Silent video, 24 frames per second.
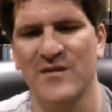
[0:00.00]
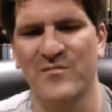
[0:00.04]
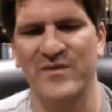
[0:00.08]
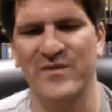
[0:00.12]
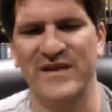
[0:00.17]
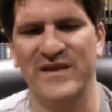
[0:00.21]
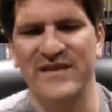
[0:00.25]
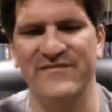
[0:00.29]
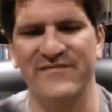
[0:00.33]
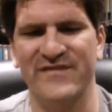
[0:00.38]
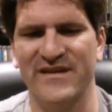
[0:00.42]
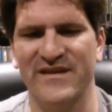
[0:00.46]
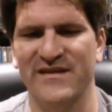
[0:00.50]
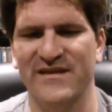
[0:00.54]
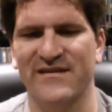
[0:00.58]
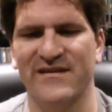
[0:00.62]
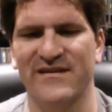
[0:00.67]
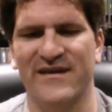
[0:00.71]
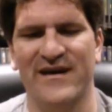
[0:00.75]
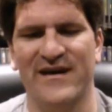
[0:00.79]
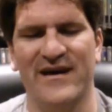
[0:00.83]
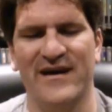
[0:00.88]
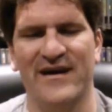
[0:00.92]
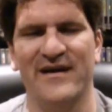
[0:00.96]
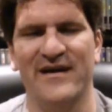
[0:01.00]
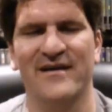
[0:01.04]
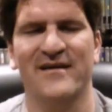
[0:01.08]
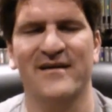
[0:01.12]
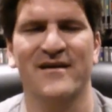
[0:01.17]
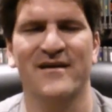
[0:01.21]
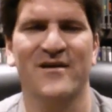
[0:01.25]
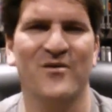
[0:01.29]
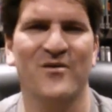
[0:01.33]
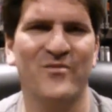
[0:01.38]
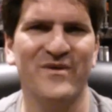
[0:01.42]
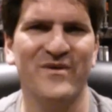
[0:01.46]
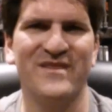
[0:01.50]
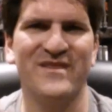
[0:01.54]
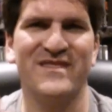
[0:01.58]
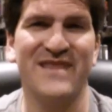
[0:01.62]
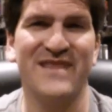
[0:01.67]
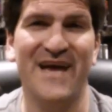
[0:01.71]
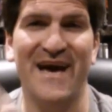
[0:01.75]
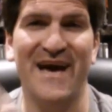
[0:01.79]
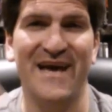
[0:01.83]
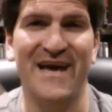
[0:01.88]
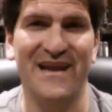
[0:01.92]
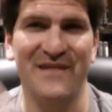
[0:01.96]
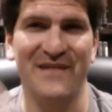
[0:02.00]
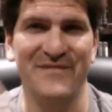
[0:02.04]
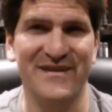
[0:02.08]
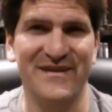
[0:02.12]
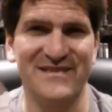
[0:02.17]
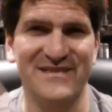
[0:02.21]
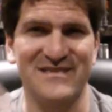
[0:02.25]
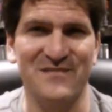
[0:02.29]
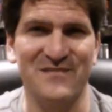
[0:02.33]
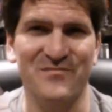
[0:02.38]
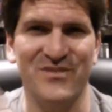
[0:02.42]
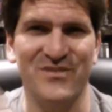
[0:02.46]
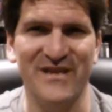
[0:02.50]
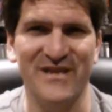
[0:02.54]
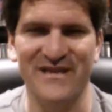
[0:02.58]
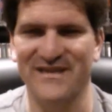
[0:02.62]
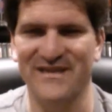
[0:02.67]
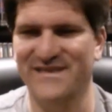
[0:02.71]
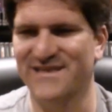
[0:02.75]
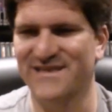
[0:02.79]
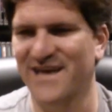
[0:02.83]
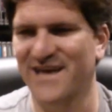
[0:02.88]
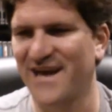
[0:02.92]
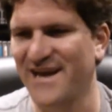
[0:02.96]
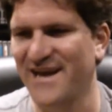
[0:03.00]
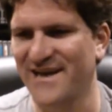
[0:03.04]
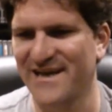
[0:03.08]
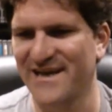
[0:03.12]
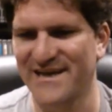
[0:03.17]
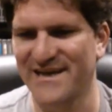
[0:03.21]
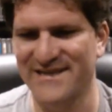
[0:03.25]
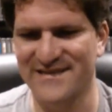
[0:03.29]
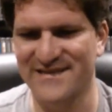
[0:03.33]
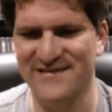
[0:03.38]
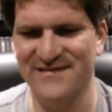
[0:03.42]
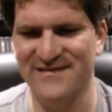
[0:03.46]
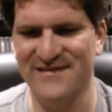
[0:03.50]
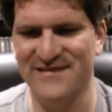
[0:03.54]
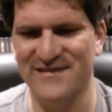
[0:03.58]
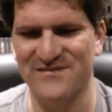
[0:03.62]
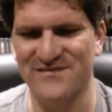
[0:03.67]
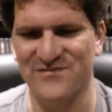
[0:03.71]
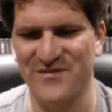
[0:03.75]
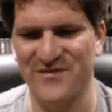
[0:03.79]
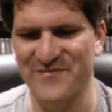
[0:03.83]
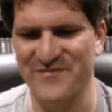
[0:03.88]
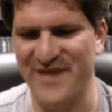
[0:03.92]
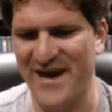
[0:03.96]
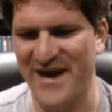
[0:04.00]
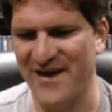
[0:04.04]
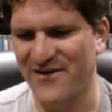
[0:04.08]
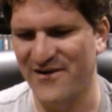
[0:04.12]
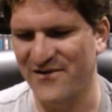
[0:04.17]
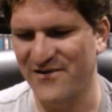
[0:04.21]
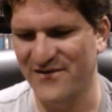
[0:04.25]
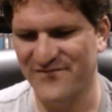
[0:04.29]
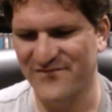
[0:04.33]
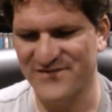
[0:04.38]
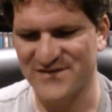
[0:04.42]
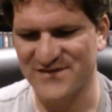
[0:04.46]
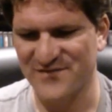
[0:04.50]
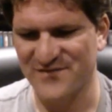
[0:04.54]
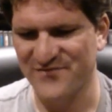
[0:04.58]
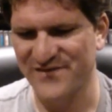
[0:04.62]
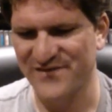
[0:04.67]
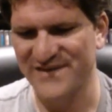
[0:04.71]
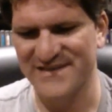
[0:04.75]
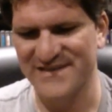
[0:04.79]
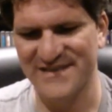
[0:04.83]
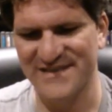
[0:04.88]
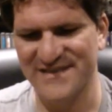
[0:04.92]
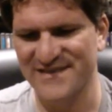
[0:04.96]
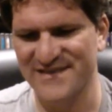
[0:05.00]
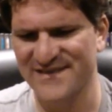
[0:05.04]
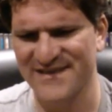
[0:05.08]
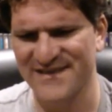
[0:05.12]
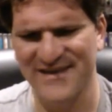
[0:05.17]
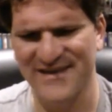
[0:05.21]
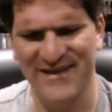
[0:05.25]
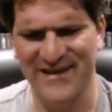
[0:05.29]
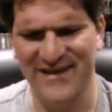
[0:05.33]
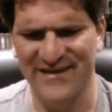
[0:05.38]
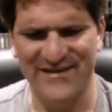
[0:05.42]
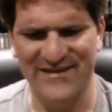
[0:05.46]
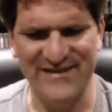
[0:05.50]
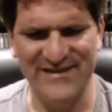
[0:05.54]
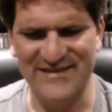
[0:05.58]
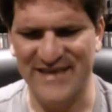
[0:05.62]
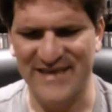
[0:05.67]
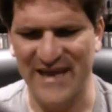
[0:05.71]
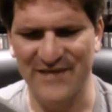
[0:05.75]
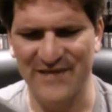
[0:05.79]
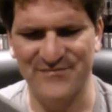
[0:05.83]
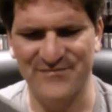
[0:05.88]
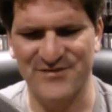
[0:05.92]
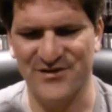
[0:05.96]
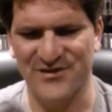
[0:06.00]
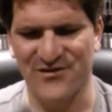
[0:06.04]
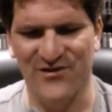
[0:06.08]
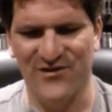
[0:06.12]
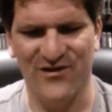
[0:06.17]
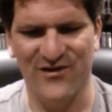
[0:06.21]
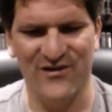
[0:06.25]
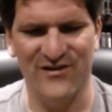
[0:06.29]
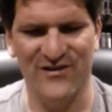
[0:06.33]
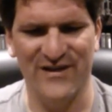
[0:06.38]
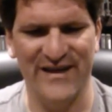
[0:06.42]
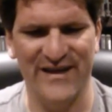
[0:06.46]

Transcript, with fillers: But even uh, with that, I mean, it's completely tight. It doesn't really matter if for some reason these games are all